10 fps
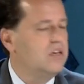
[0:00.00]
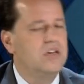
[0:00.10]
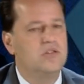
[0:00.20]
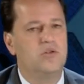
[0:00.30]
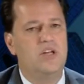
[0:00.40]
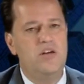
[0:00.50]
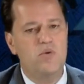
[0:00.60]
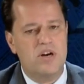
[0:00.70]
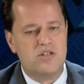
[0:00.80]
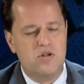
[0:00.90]
So the
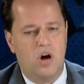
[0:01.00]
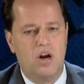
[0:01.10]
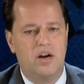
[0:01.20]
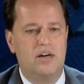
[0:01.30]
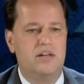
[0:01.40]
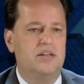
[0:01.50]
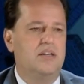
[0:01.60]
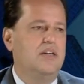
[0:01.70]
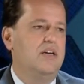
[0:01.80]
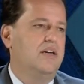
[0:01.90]
US dollar,
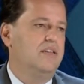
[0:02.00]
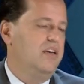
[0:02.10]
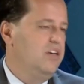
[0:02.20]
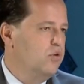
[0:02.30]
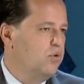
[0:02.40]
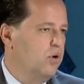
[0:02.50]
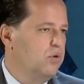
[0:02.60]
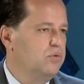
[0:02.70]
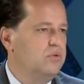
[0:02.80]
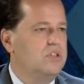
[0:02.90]
the euro,